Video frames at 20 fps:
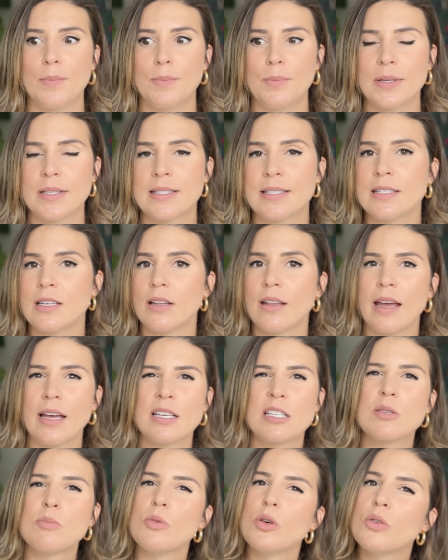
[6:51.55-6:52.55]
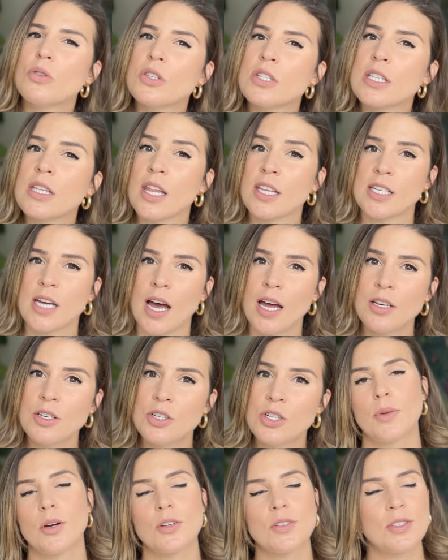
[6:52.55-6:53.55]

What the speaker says: but still like smooth to the touch.